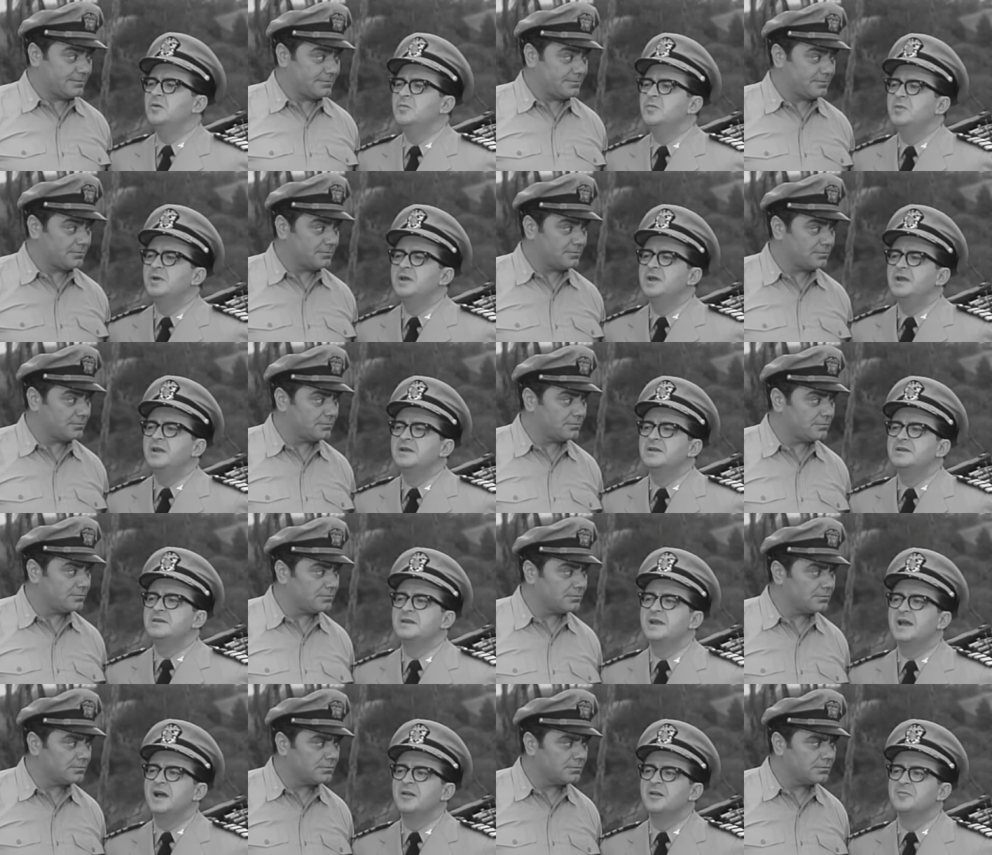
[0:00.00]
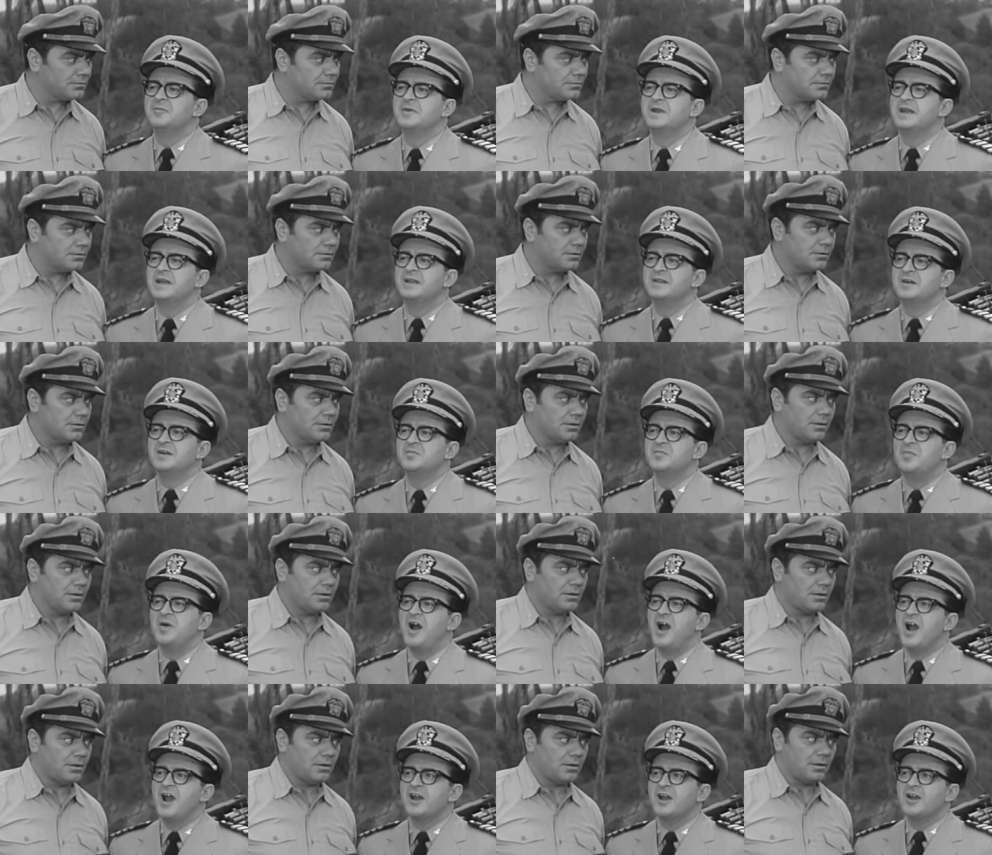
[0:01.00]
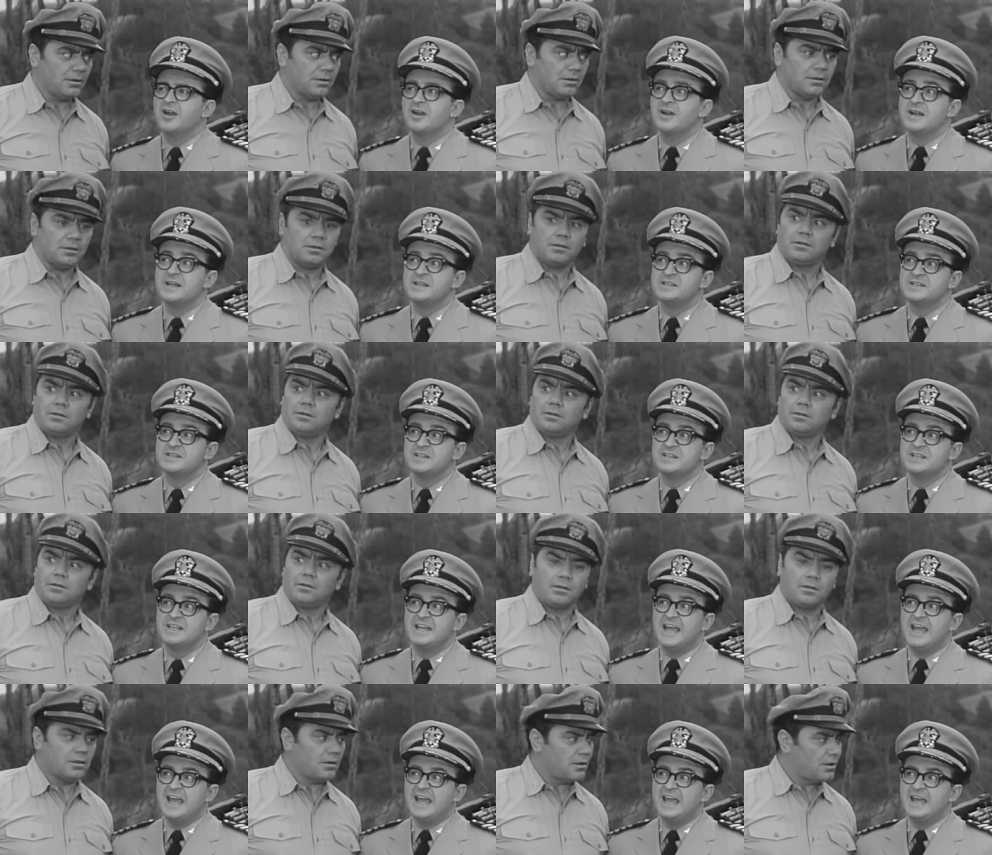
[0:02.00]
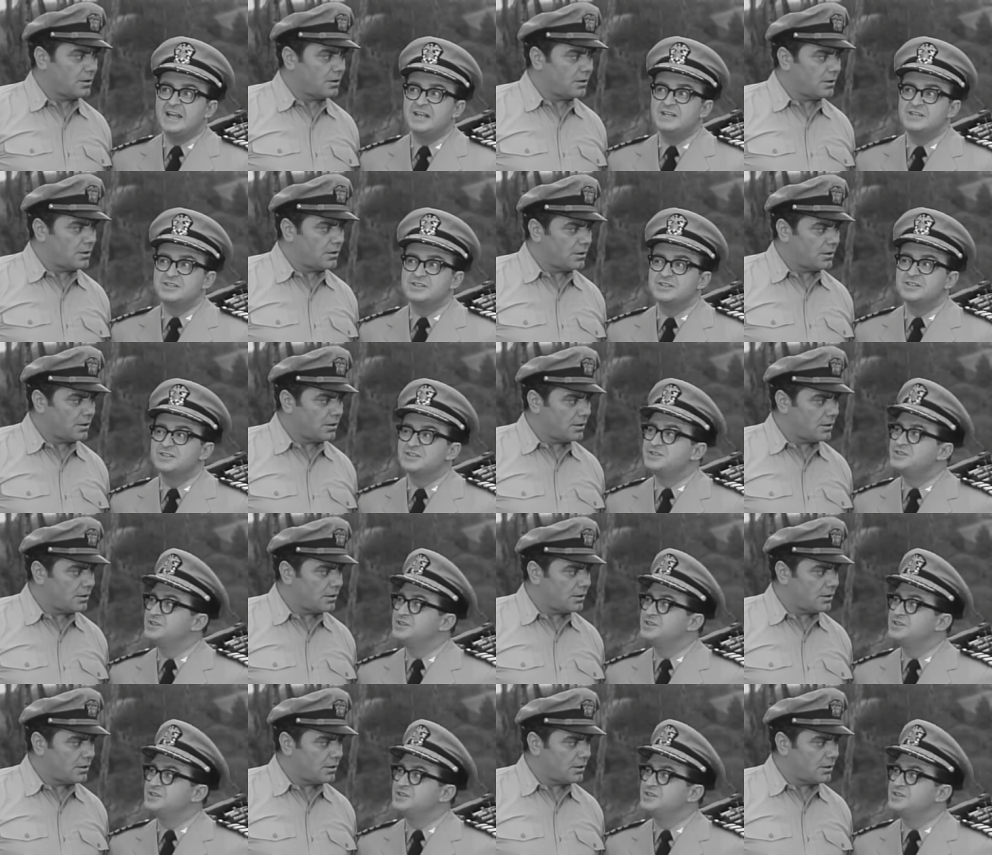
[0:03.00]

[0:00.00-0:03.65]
Speaker 1: You mean to tell me that Parker is engaged to the